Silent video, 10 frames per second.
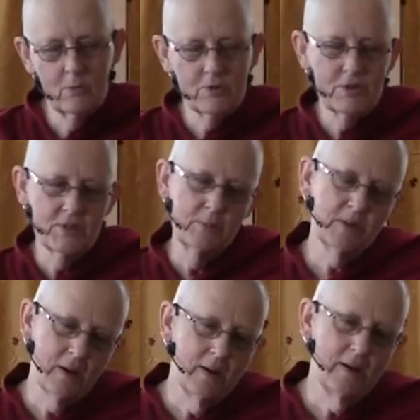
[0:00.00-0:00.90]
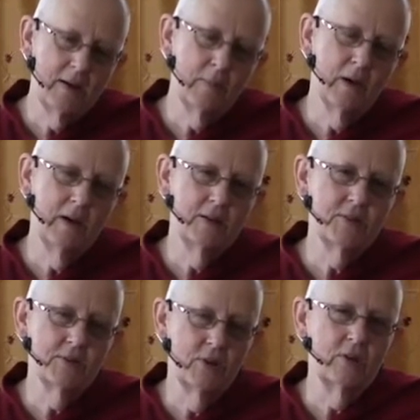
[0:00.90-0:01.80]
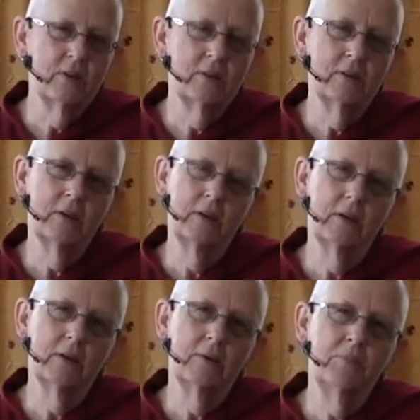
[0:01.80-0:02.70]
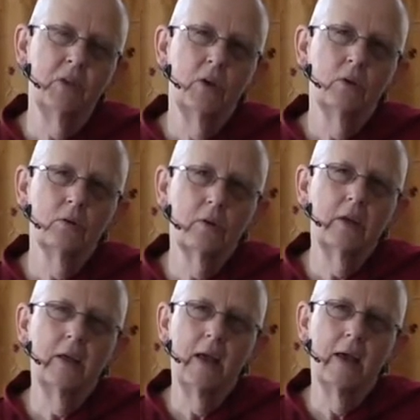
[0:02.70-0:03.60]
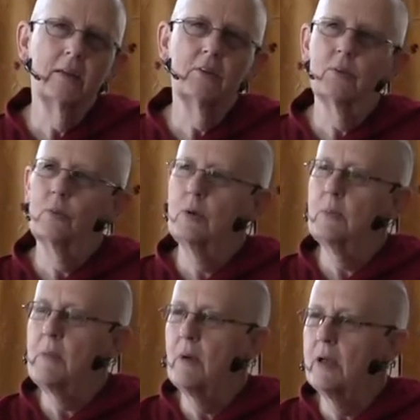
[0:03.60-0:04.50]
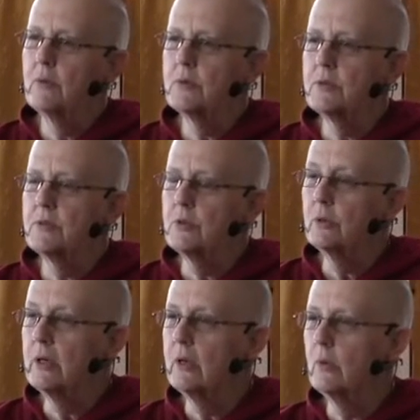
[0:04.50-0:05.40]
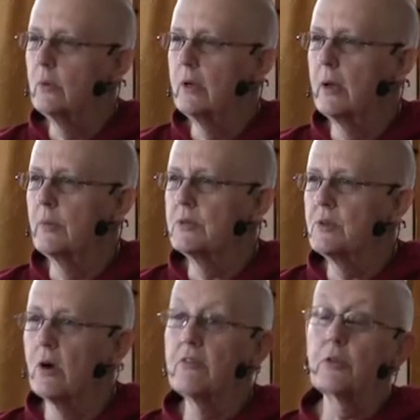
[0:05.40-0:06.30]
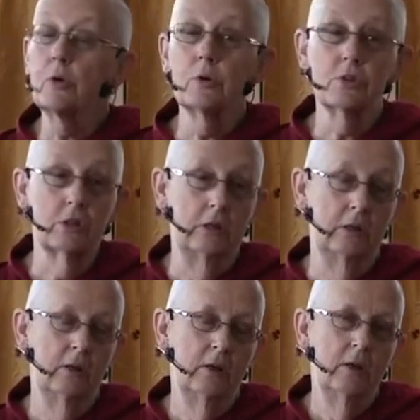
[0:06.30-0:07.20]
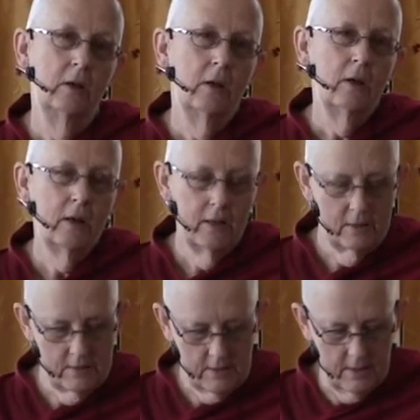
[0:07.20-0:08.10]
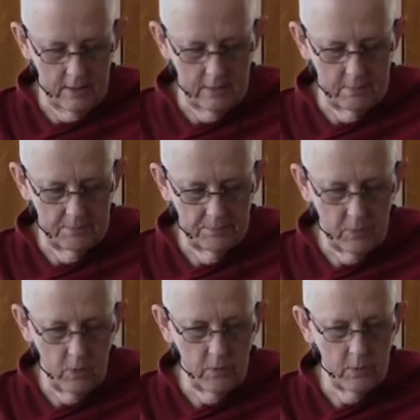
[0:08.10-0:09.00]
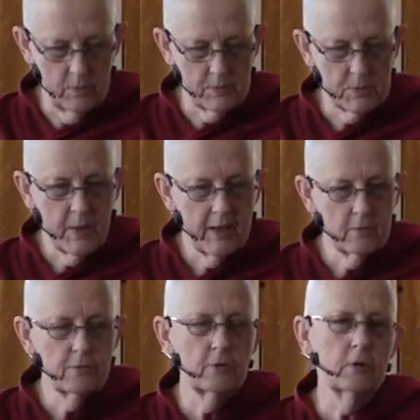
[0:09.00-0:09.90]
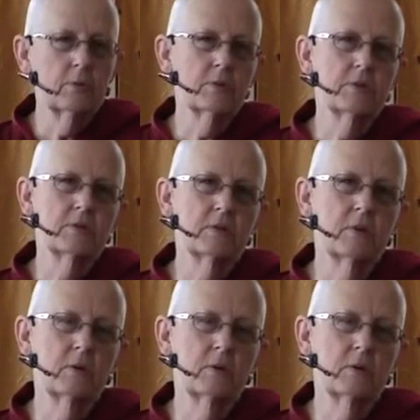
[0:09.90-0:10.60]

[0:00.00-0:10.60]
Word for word: over some time, I started looking at what my mind was doing when I was off the cushion. And although it was painful, it was